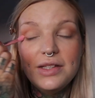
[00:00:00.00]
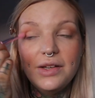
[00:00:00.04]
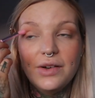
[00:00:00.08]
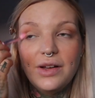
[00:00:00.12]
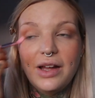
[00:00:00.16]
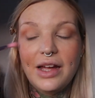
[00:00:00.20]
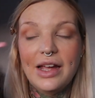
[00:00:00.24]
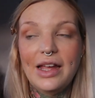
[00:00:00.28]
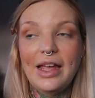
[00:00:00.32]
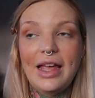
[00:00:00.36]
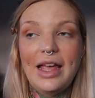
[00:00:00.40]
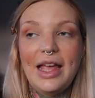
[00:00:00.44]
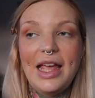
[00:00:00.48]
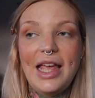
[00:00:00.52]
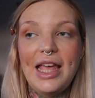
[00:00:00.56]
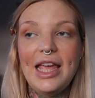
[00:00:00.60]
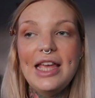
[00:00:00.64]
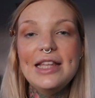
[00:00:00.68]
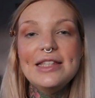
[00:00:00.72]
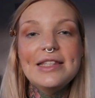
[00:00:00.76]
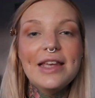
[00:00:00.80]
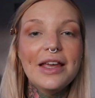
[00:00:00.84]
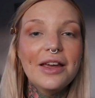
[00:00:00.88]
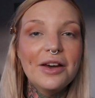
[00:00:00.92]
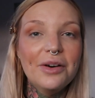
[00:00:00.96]
you're like
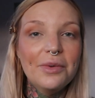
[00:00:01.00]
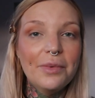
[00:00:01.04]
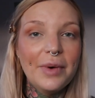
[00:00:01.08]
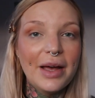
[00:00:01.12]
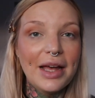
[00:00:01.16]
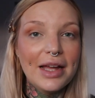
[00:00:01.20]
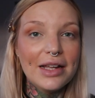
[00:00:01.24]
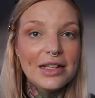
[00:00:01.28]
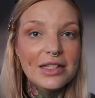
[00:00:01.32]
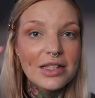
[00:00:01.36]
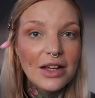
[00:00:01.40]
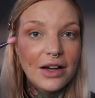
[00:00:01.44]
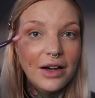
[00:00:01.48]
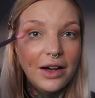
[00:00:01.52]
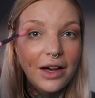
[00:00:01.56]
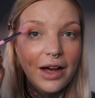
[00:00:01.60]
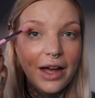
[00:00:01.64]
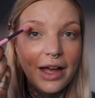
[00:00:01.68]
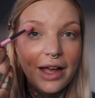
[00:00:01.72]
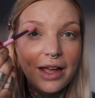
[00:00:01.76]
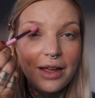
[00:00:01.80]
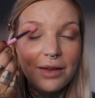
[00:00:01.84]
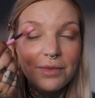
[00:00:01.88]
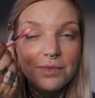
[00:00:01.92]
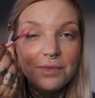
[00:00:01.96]
eating at weird
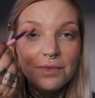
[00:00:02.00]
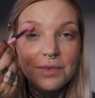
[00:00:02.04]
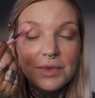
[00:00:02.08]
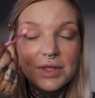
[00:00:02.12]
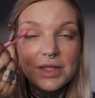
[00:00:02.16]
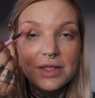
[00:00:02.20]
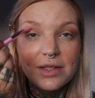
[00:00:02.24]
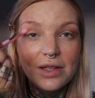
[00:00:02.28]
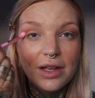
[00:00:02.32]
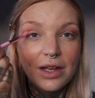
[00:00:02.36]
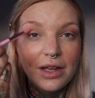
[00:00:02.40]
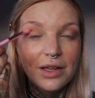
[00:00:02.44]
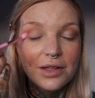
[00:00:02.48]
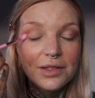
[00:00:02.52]
times,